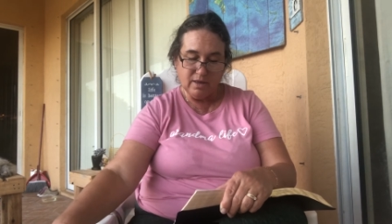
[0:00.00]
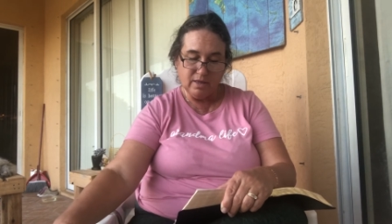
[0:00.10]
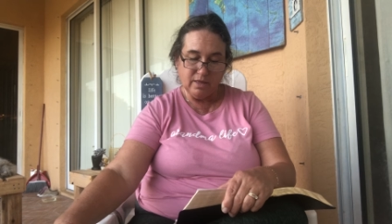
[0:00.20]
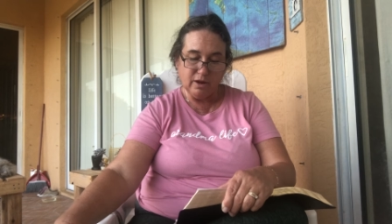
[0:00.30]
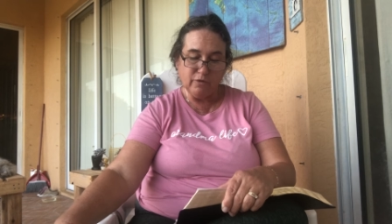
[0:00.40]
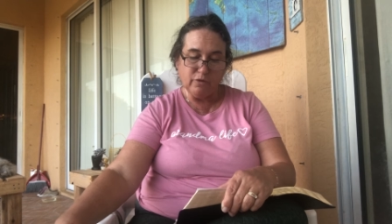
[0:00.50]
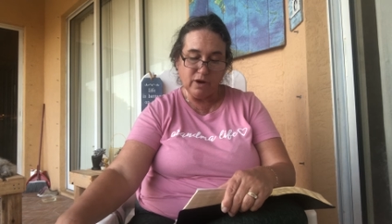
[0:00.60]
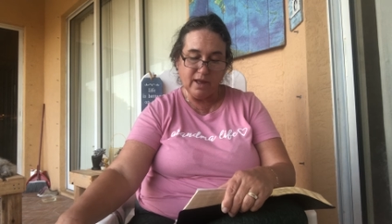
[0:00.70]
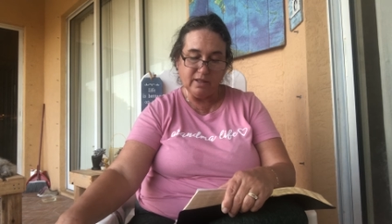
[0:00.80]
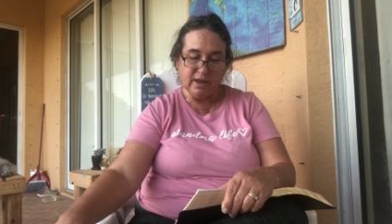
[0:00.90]
Therefore
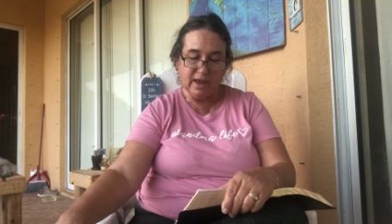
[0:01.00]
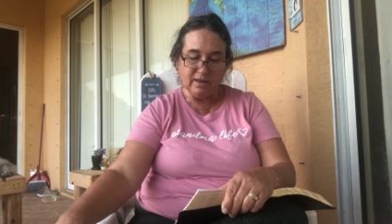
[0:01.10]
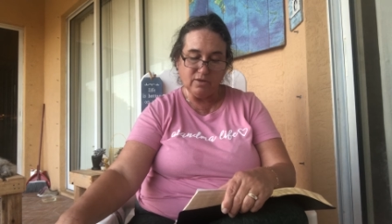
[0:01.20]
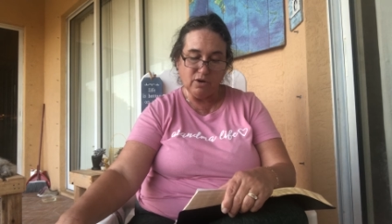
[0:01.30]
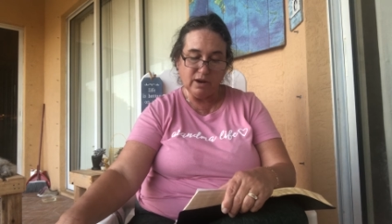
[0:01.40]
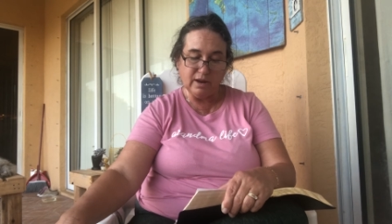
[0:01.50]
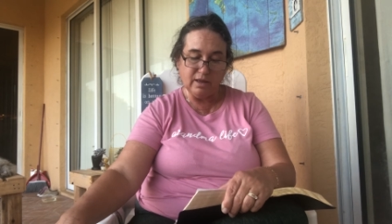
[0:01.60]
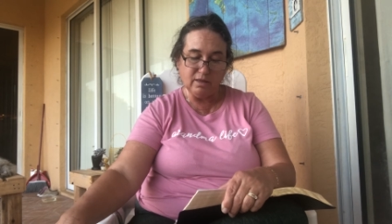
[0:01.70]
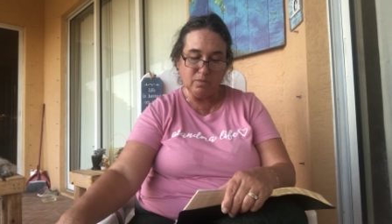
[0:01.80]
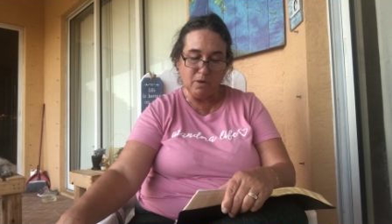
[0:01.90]
Eleazar and
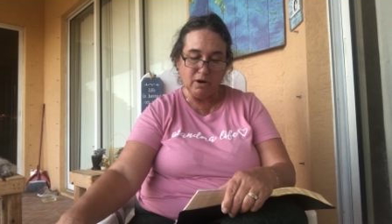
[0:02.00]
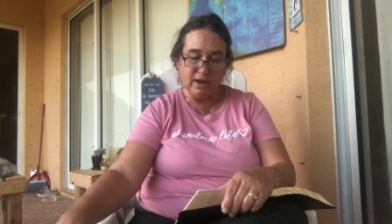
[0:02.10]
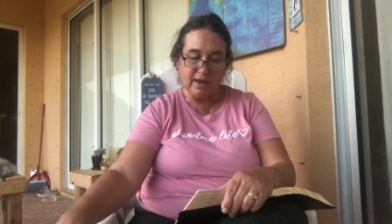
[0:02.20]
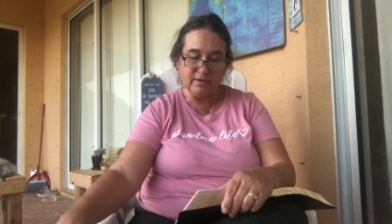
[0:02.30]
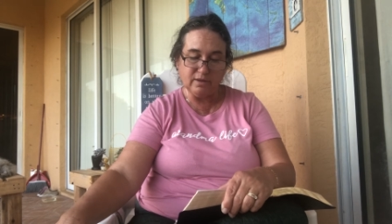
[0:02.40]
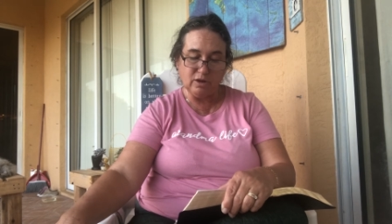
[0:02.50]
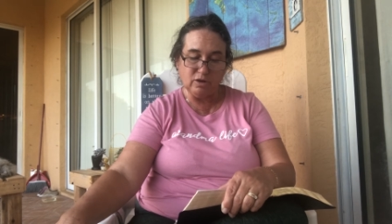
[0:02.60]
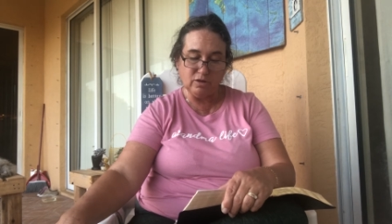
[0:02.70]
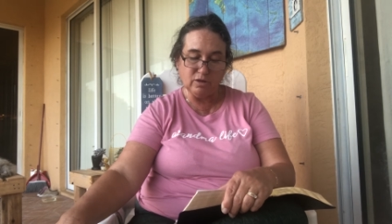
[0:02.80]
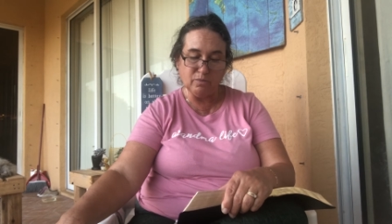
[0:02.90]
Ithmar
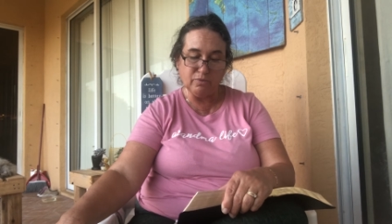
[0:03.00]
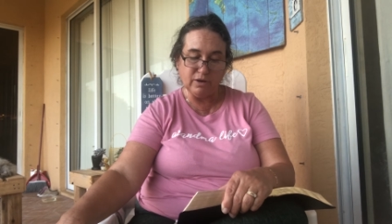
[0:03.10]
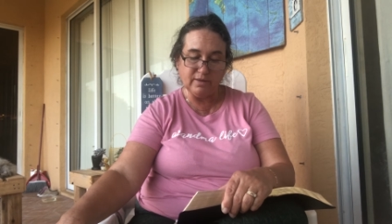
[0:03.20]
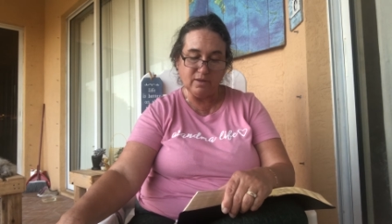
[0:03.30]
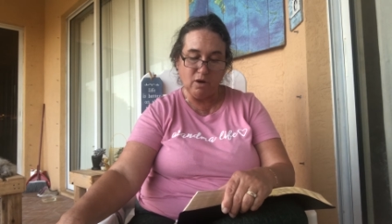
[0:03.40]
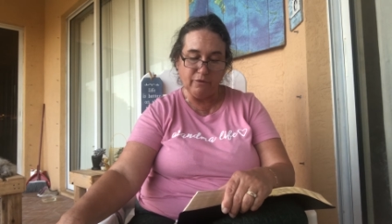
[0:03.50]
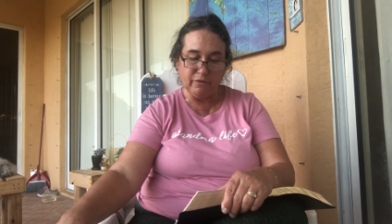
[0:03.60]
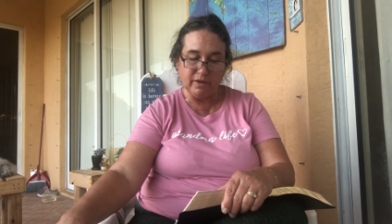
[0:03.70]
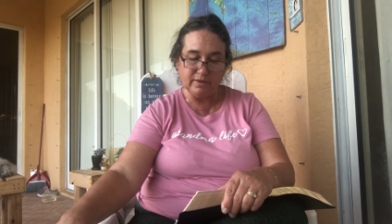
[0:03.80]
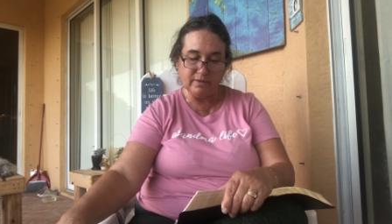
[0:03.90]
executed the priest's
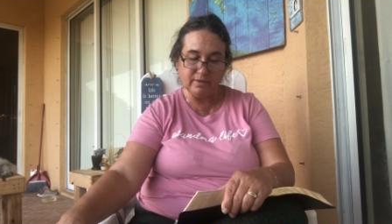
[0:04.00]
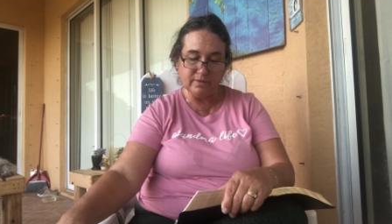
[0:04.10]
office.